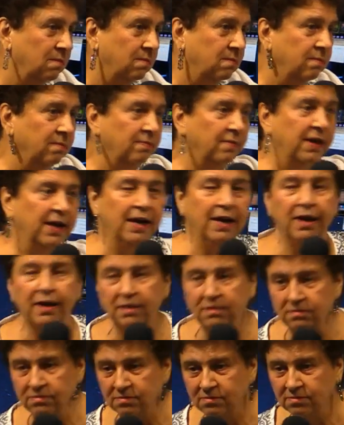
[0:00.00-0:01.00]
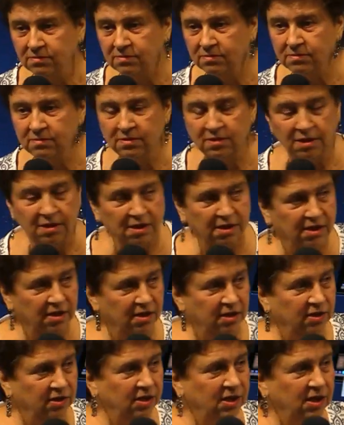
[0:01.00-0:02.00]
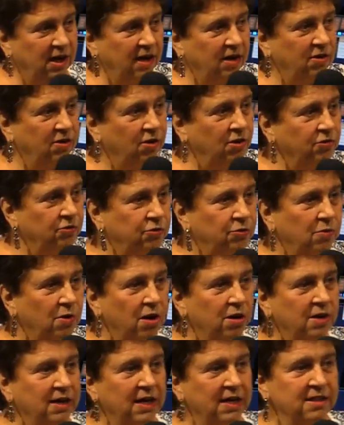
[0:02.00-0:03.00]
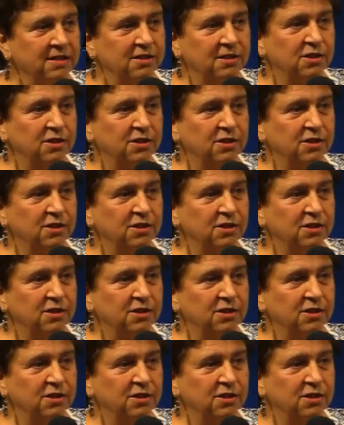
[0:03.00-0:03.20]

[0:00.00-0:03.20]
Then you got to go through all kinds of